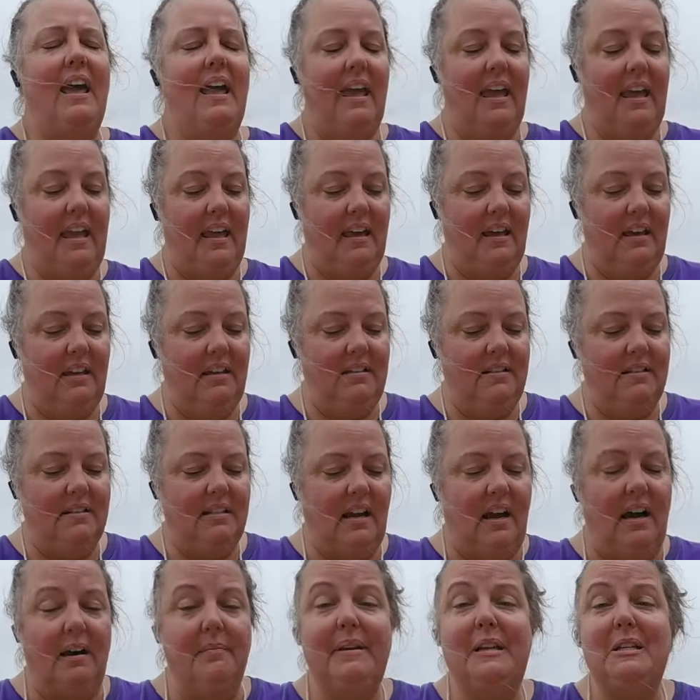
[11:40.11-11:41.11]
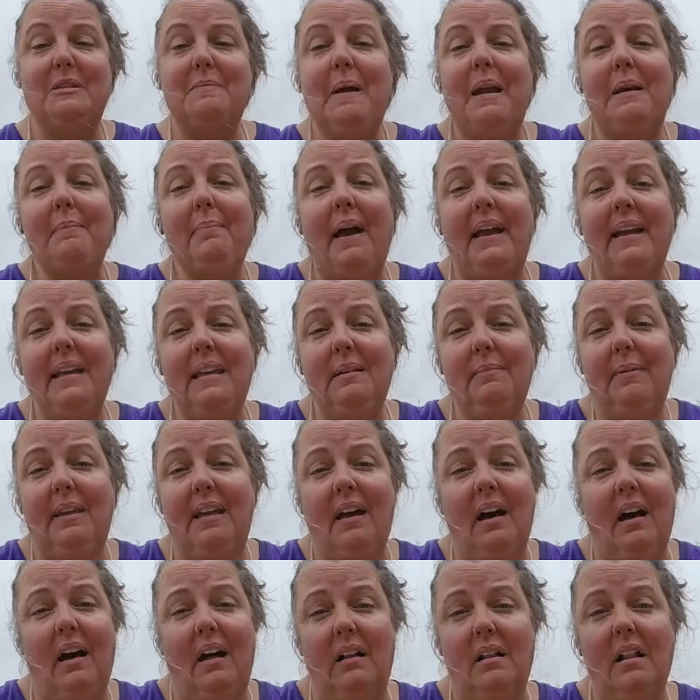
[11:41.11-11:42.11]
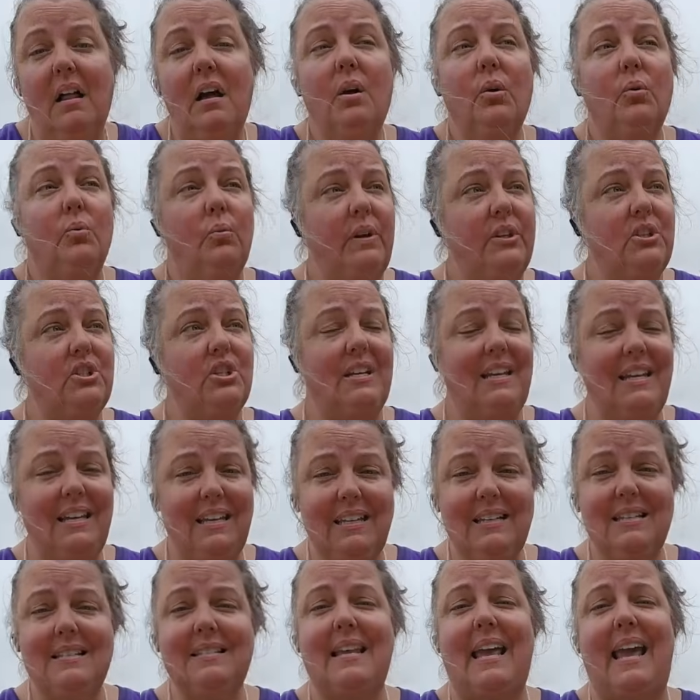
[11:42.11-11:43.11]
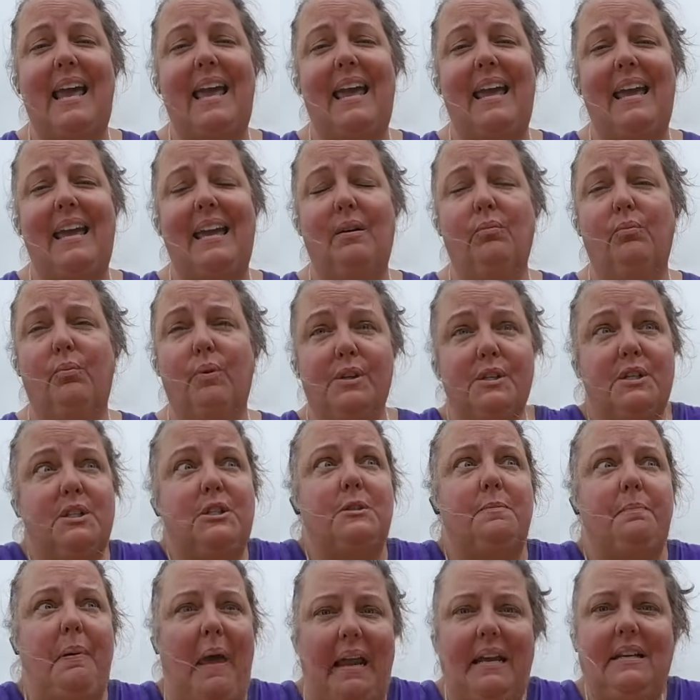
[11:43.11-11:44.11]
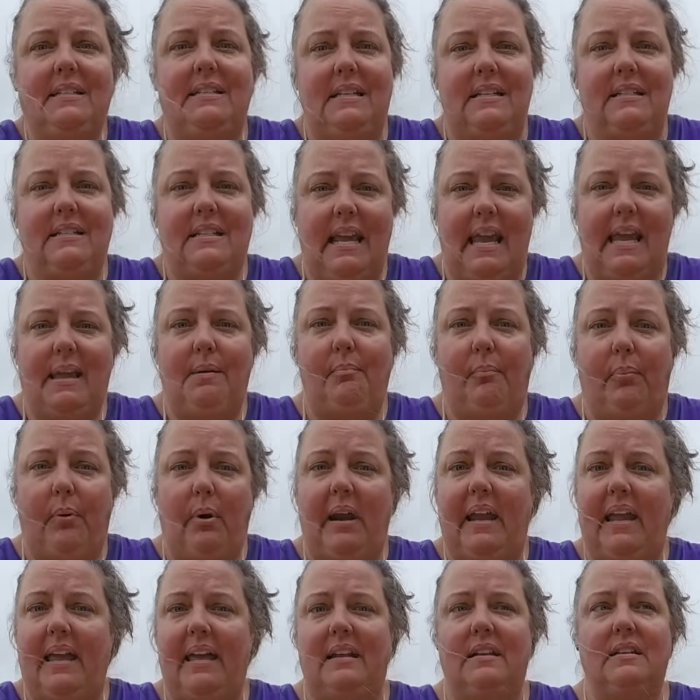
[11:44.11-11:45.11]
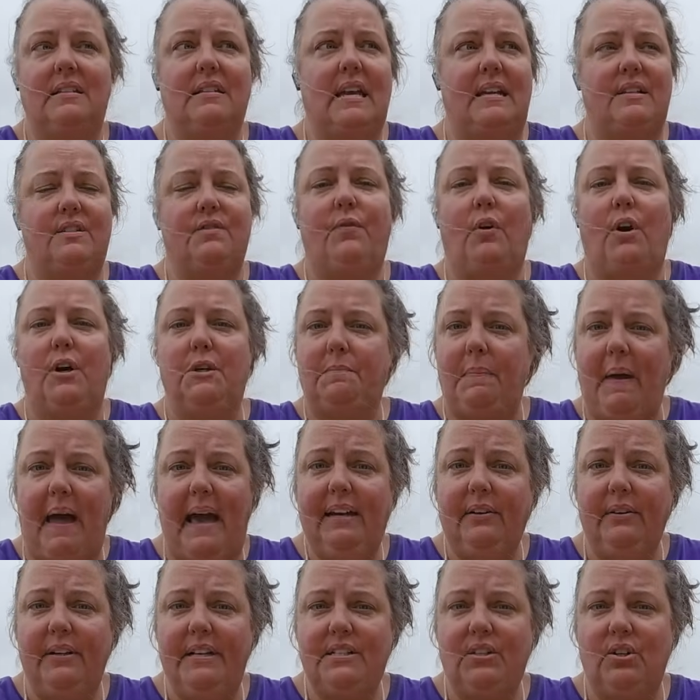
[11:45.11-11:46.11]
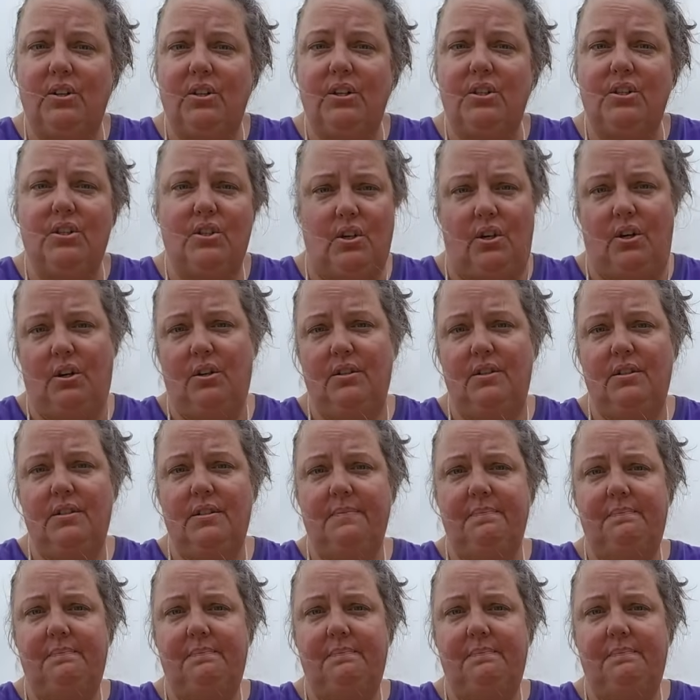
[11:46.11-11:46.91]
And um, it's made by EBL, which is a respected name brand as far as batteries are concerned.